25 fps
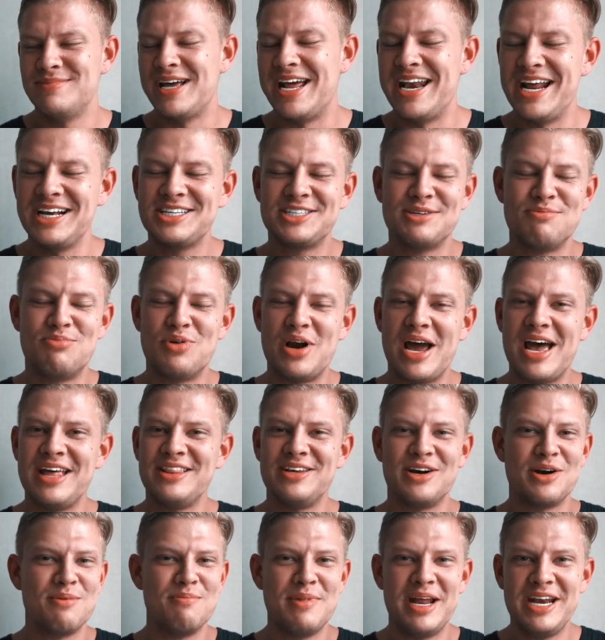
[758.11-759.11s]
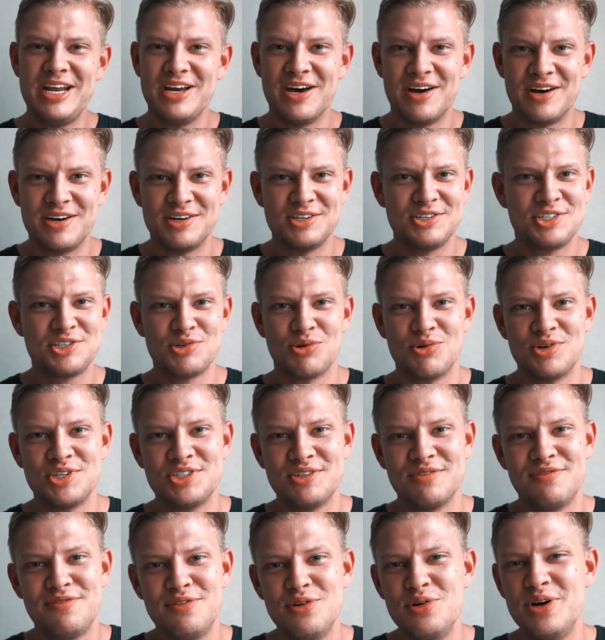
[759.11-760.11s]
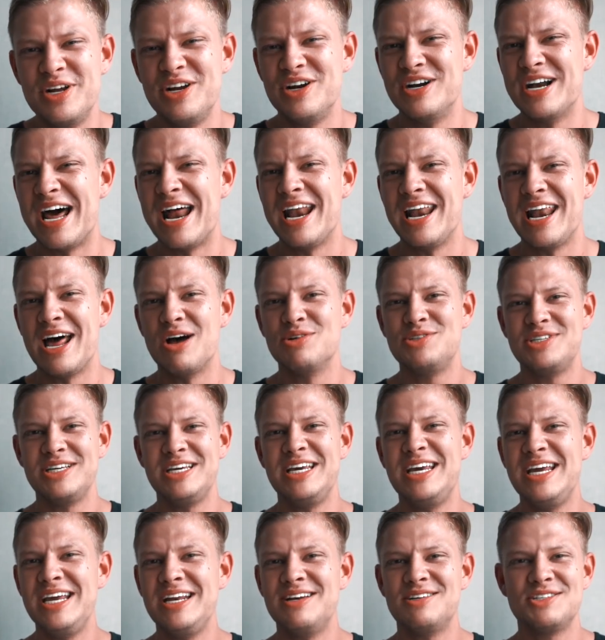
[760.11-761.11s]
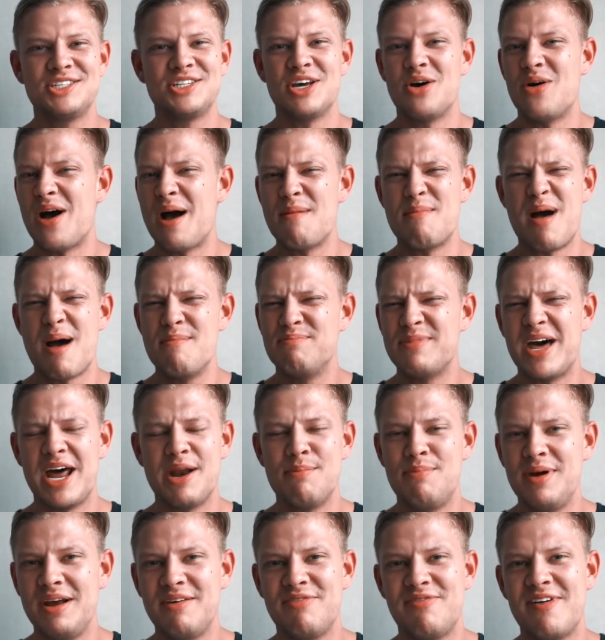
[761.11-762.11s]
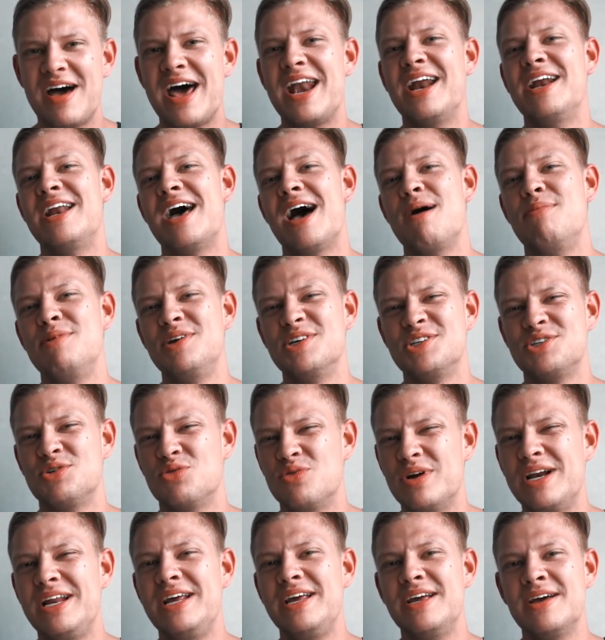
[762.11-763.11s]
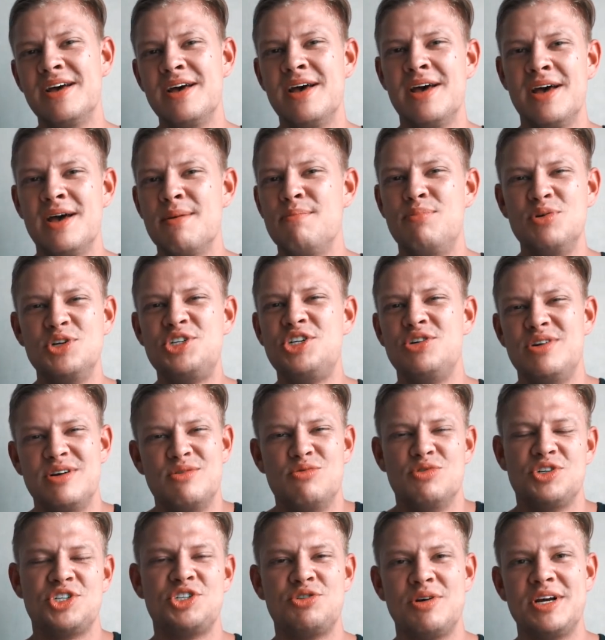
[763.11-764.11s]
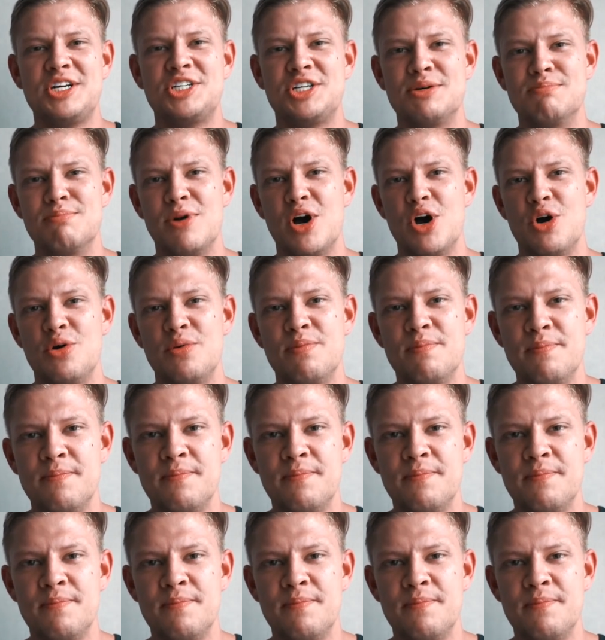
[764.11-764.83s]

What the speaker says: And next to bread, there are many other sources of food that you're not allowed to eat, so I'm not a big fan of that because it really puts you in restriction mode.